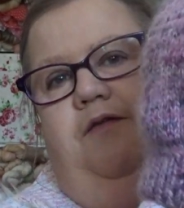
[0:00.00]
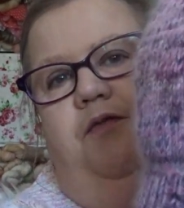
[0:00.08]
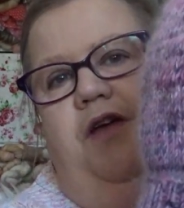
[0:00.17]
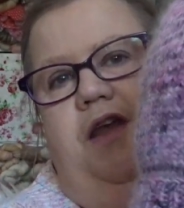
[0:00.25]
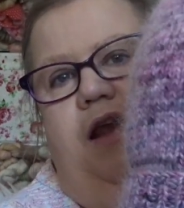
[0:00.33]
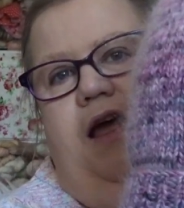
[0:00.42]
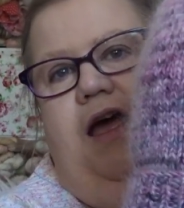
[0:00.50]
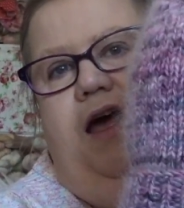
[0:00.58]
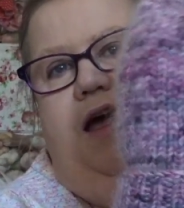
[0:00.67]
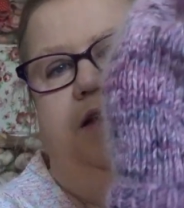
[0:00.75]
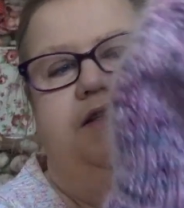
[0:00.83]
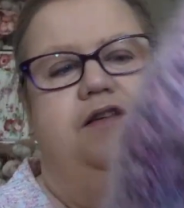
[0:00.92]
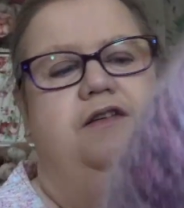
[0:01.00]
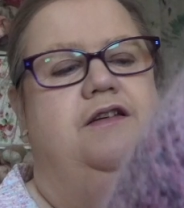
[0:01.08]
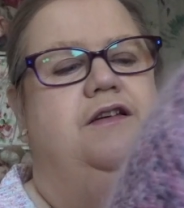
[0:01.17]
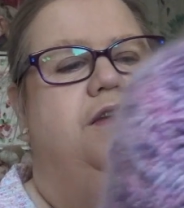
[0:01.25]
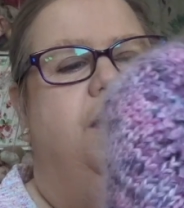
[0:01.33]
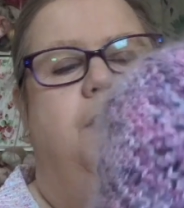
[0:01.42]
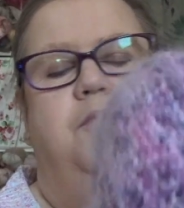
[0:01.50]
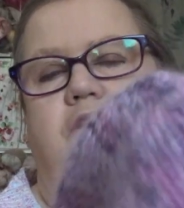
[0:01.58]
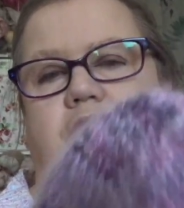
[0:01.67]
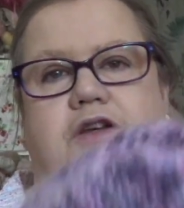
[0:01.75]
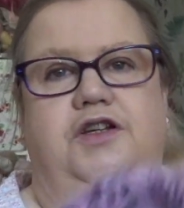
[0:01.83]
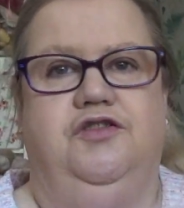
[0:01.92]
vanilla hat. I'm
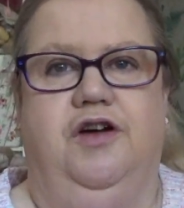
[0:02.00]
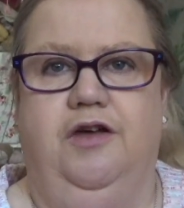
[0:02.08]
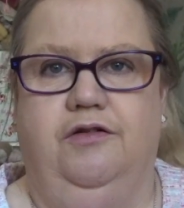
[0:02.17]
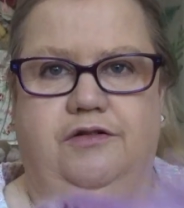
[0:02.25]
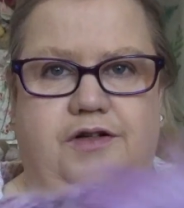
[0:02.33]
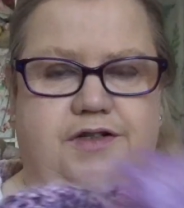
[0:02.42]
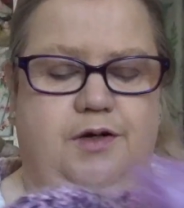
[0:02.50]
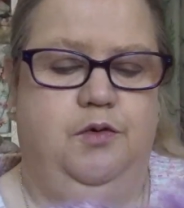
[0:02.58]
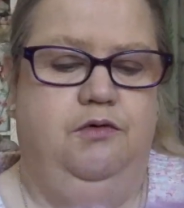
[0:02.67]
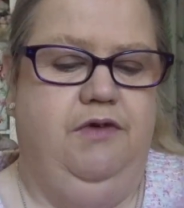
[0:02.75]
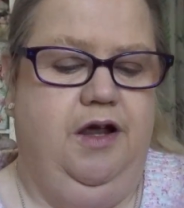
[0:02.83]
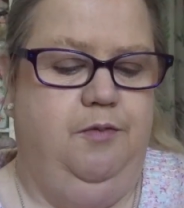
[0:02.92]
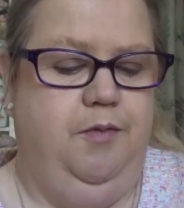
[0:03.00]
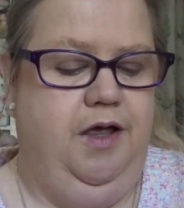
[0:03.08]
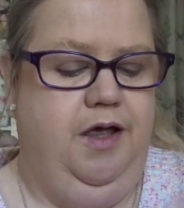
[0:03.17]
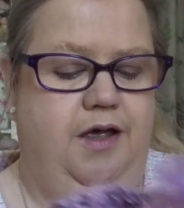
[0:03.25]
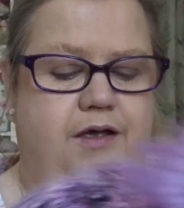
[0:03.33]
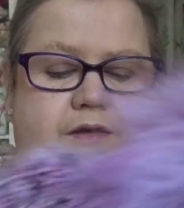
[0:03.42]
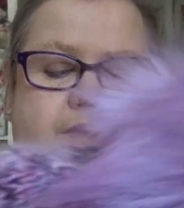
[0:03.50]
not going to try it on because I will wreck my hair.